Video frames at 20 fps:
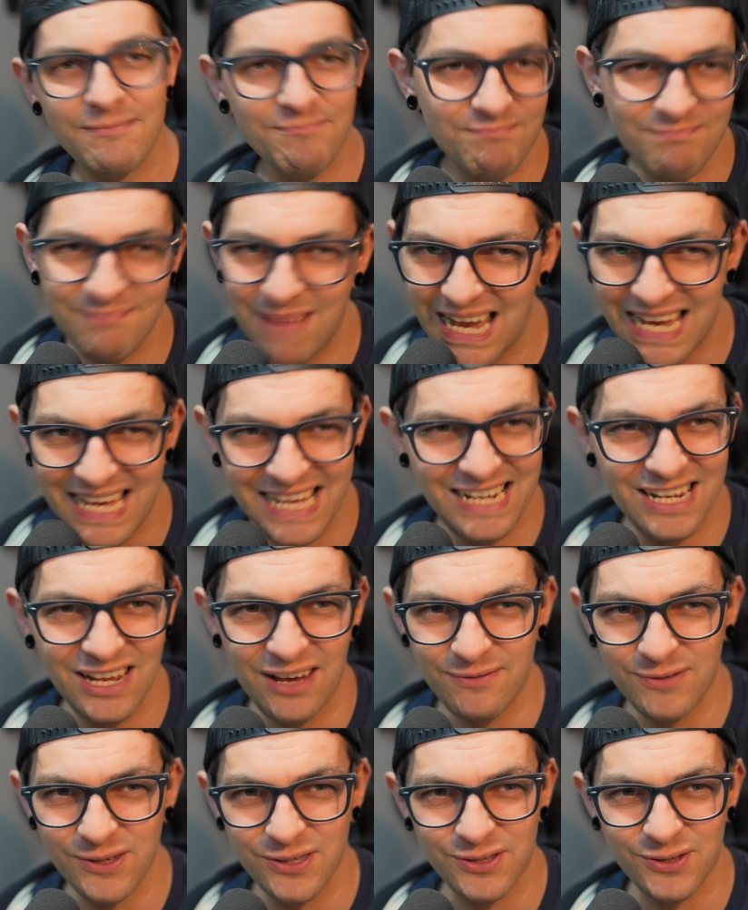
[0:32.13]
Mackie
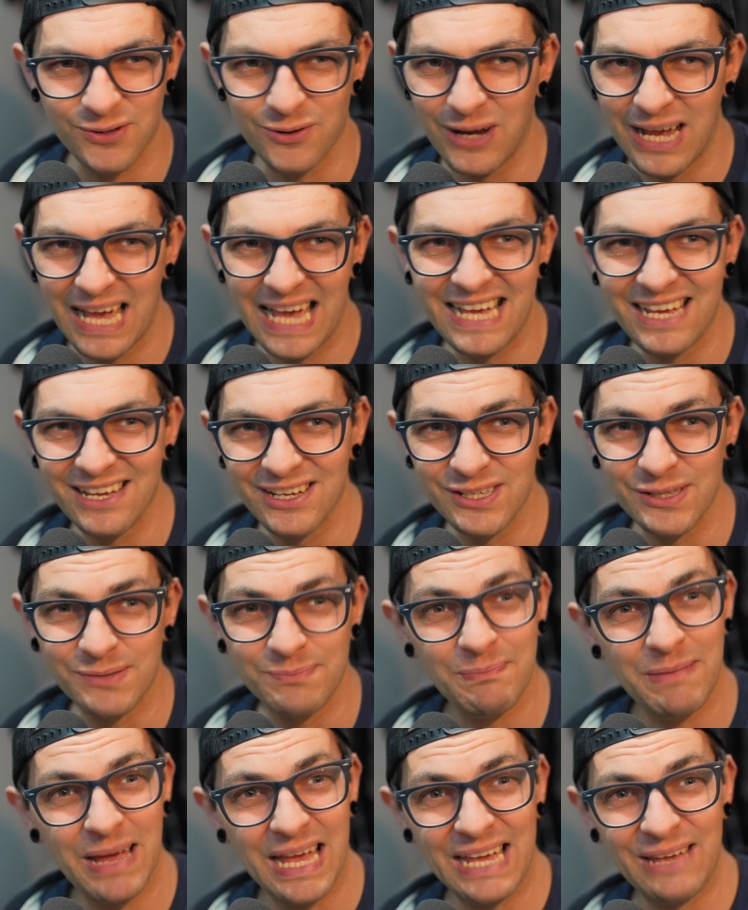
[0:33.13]
lovers or haters
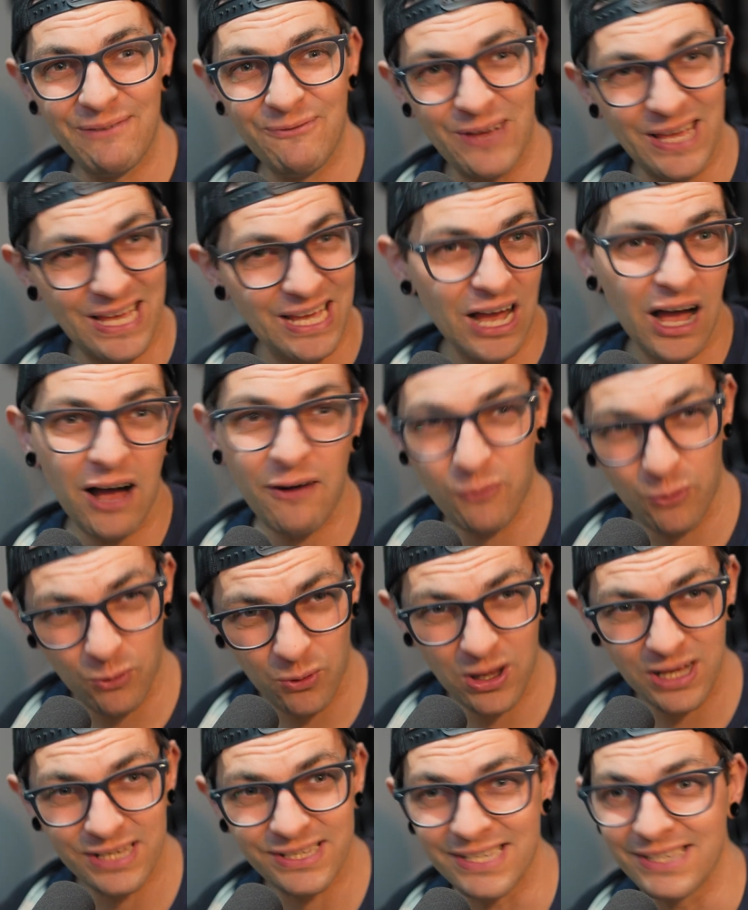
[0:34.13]
may think
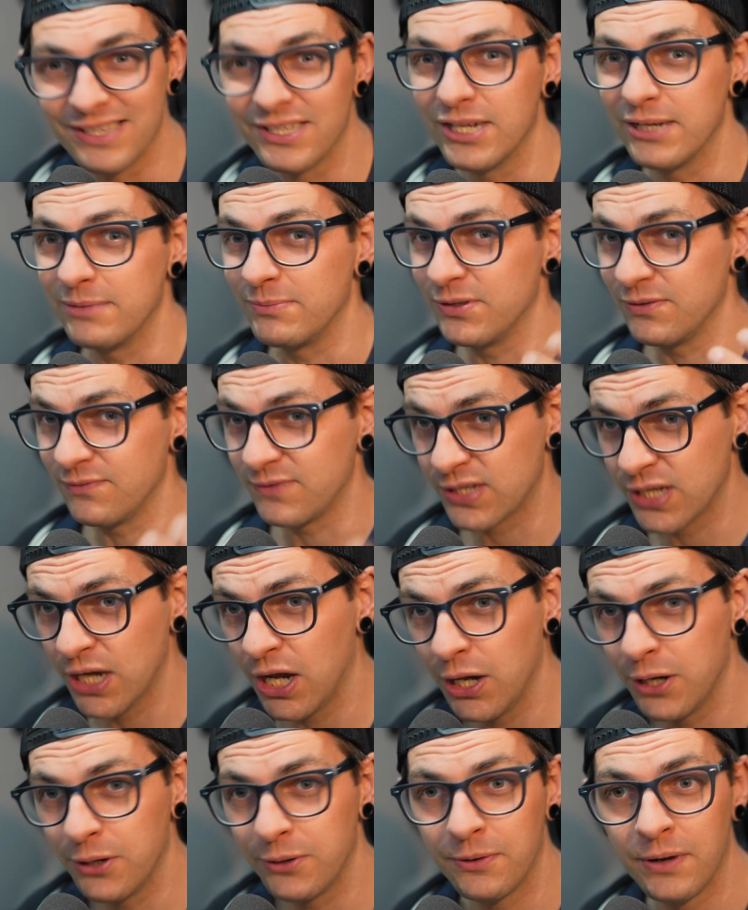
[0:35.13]
otherwise in terms of
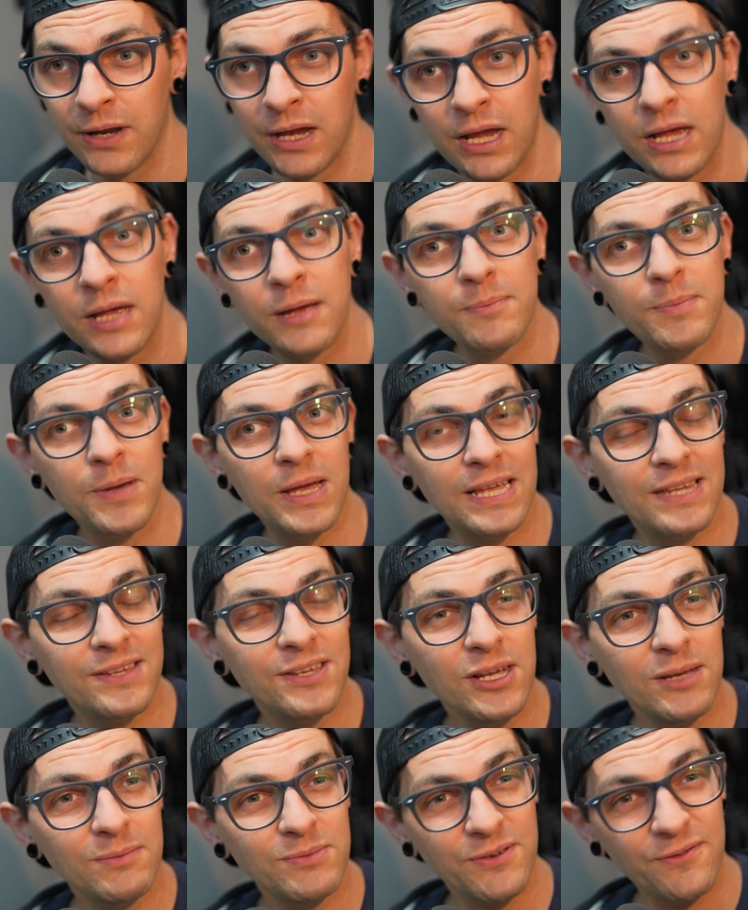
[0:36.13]
tone, but in
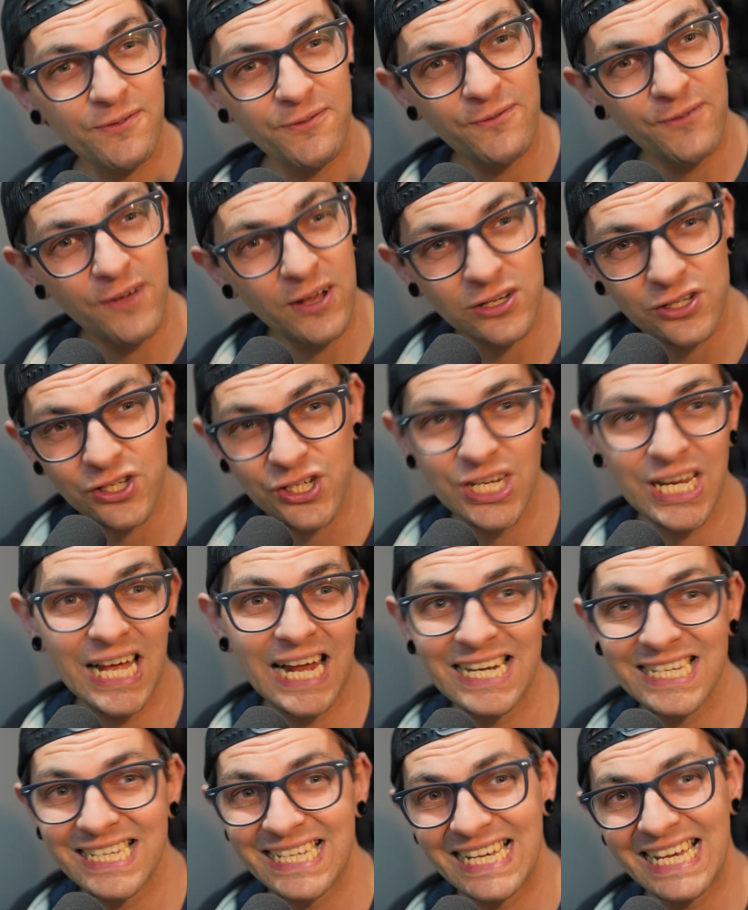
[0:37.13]
terms of
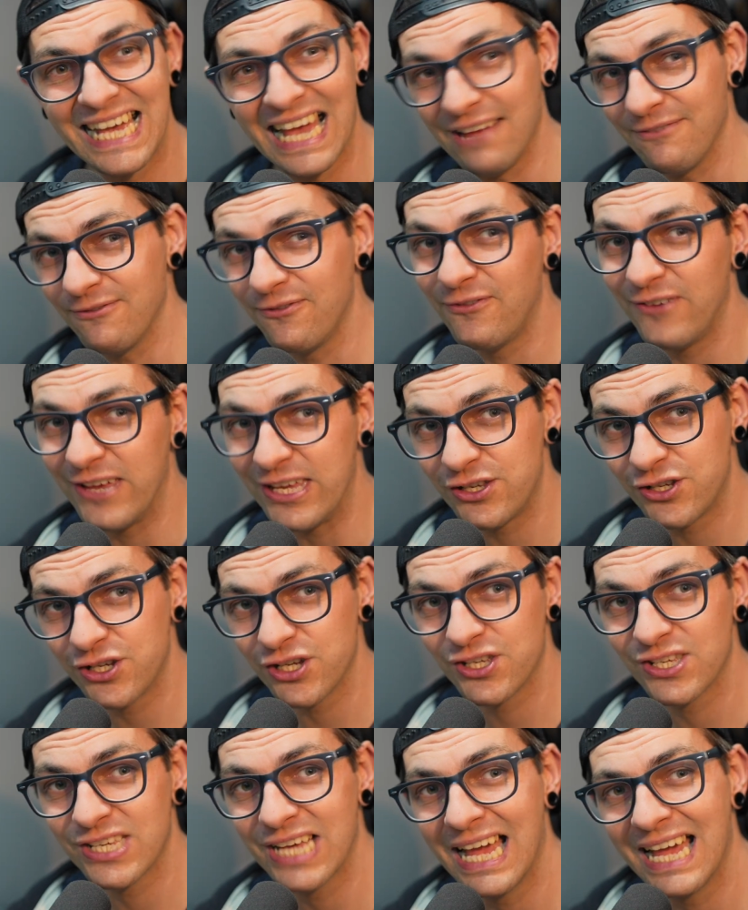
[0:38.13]
functionality and feature
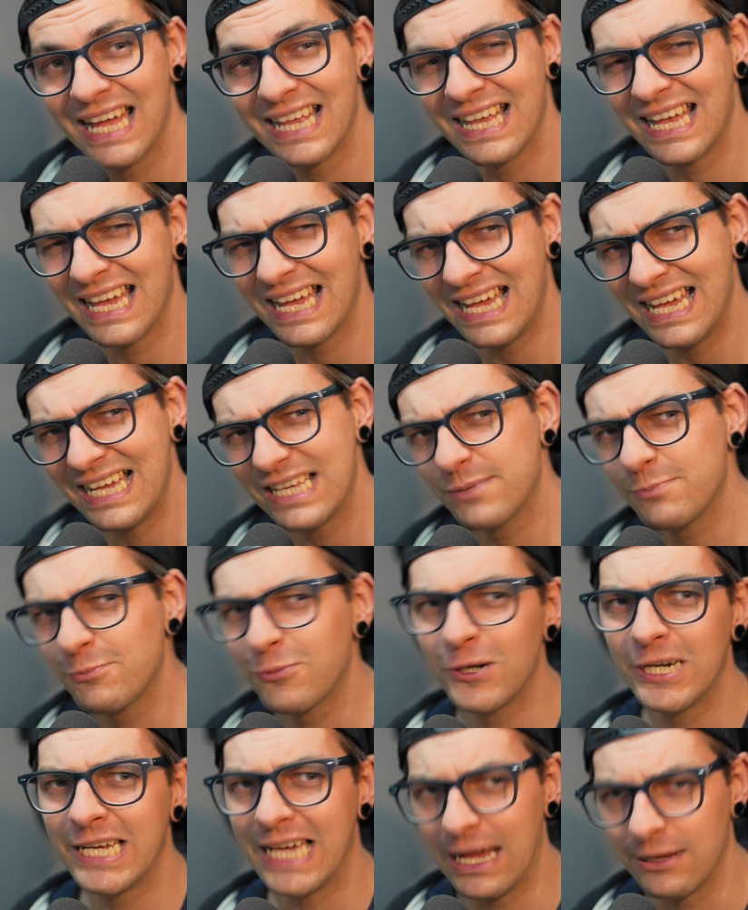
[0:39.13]
set, it's
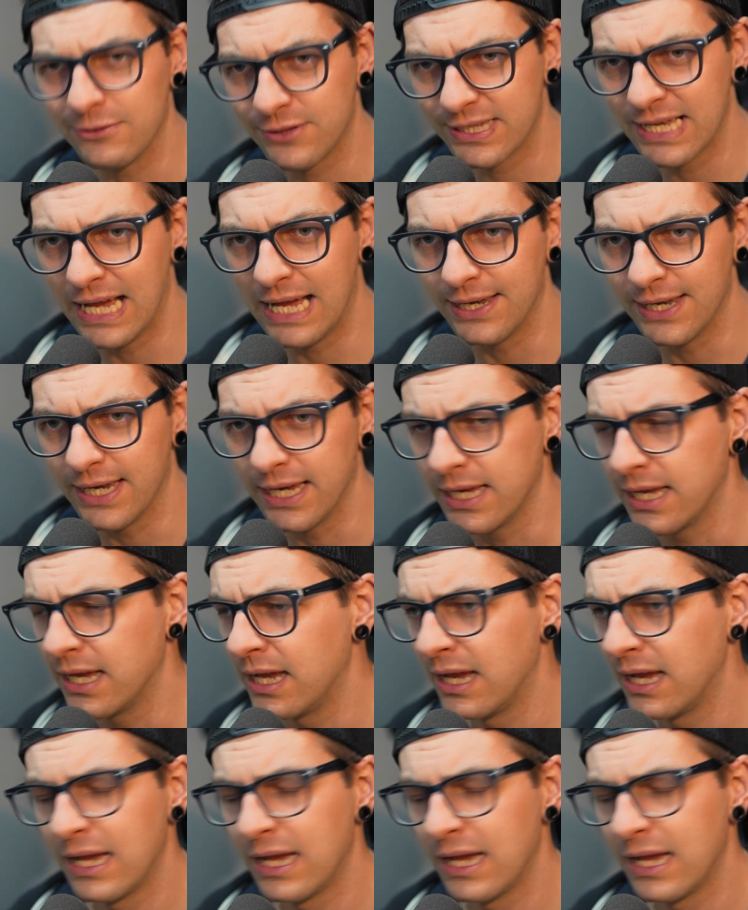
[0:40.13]
pretty outstanding.